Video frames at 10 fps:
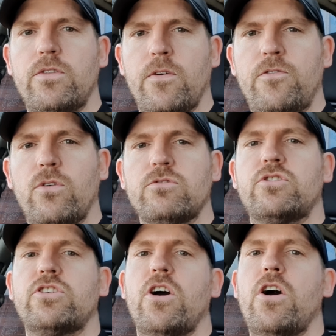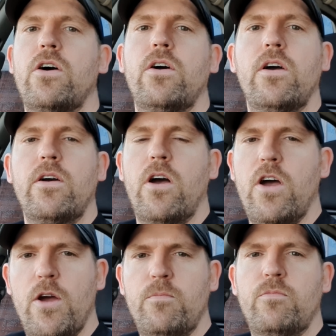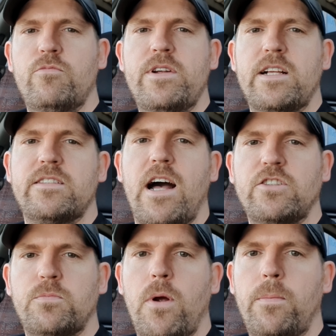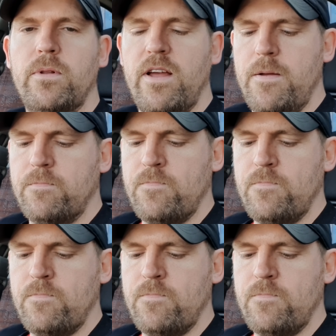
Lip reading: front skirt reattached properly.